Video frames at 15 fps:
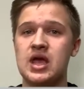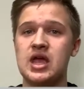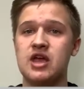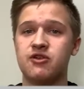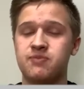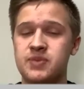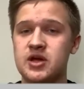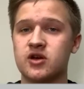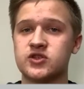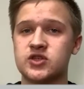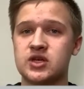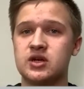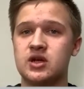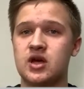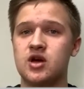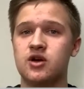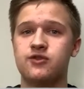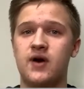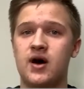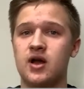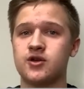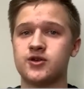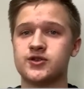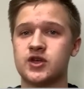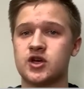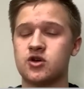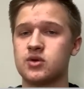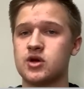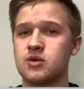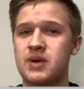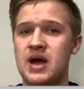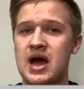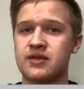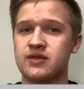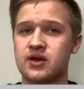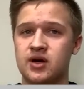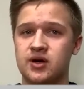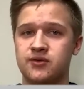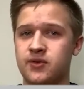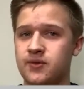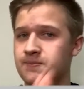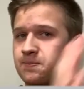if Pearson follows the career path of